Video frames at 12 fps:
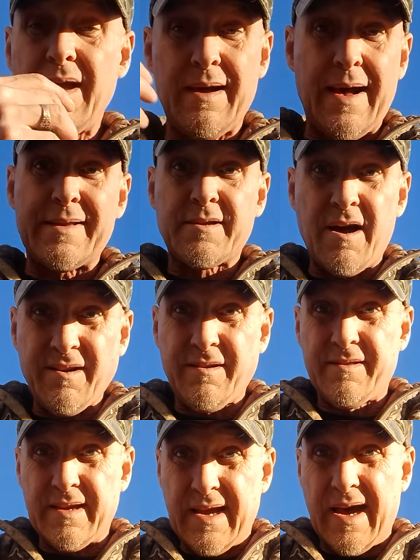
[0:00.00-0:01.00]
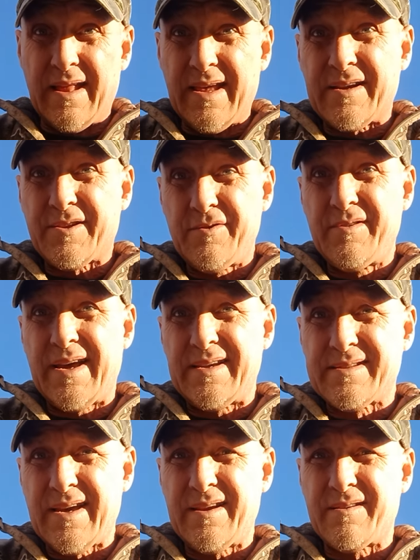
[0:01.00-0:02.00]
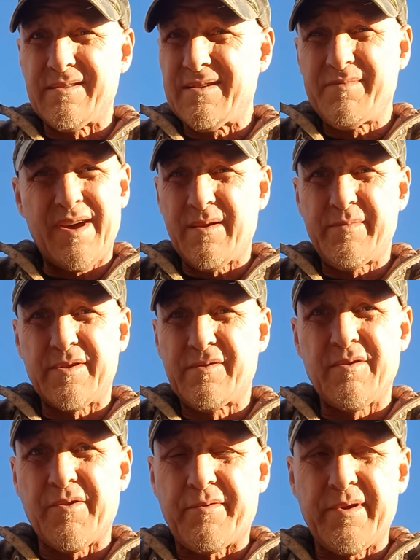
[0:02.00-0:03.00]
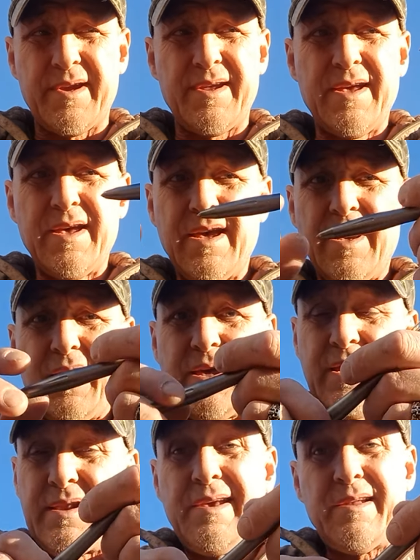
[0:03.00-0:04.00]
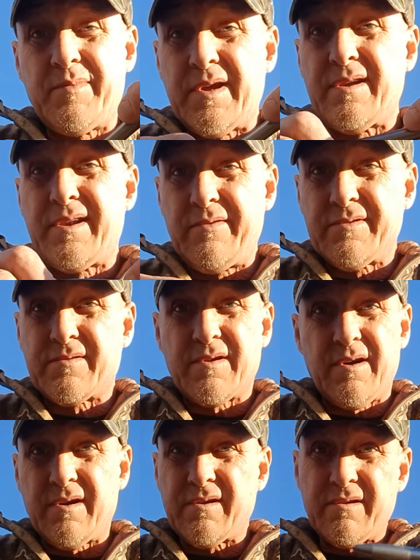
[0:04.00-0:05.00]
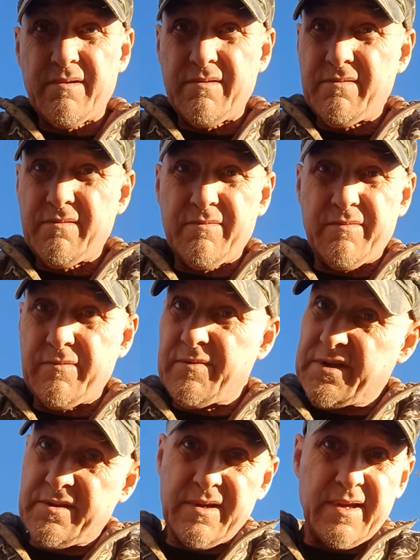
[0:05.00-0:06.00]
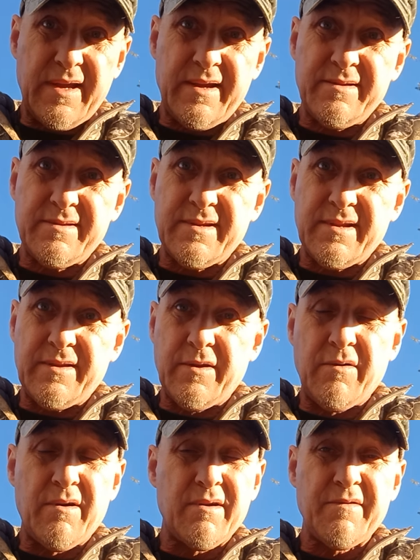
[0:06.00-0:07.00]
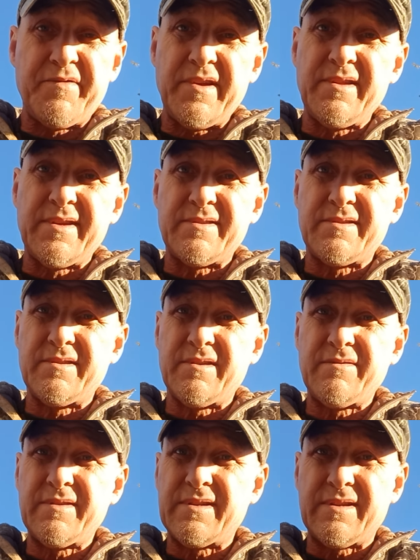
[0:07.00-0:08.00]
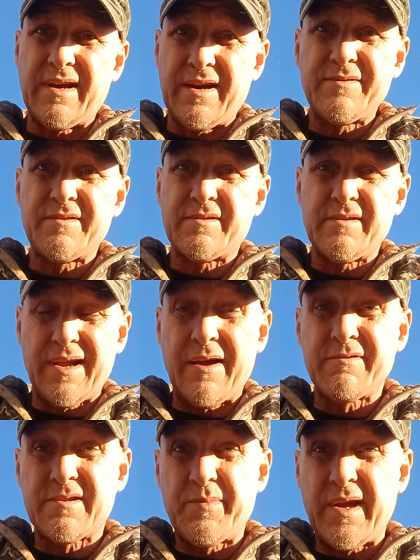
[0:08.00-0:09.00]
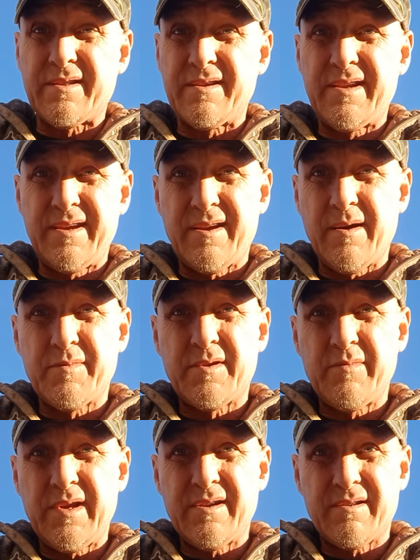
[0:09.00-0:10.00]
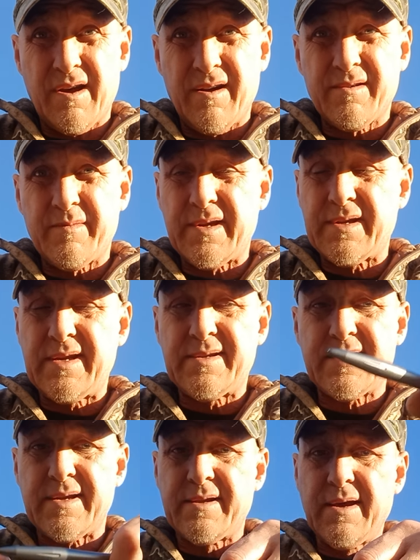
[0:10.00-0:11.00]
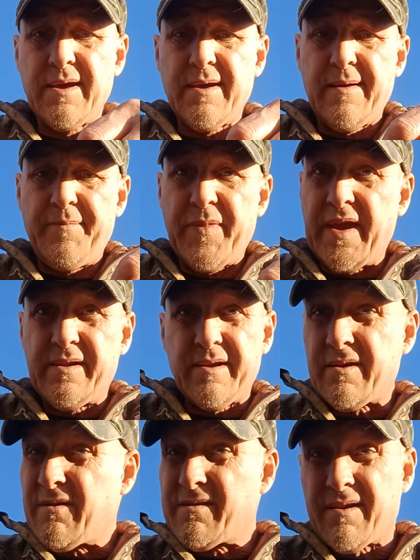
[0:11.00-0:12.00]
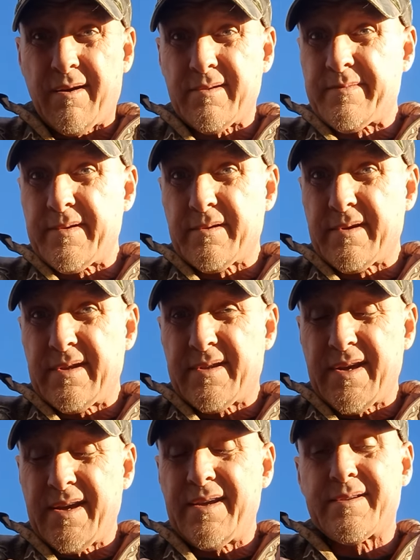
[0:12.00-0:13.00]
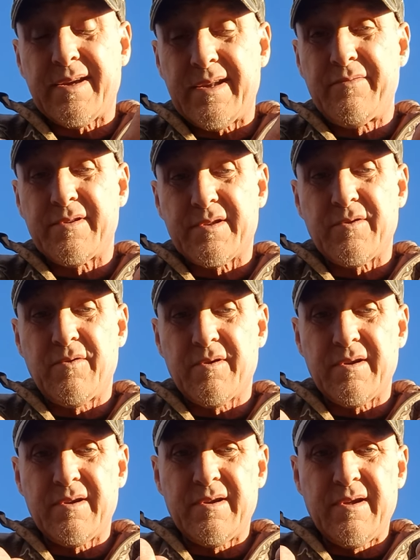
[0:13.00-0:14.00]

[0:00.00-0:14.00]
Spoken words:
I talked to the guy like 2 days later. It might have been 2 or 3, and he admitted he was wrong. We shook hands and no hard feelings, and I understood. I respected he come to me and talk to me, and he said he didn't go to the hospital or anything. He said he was sore,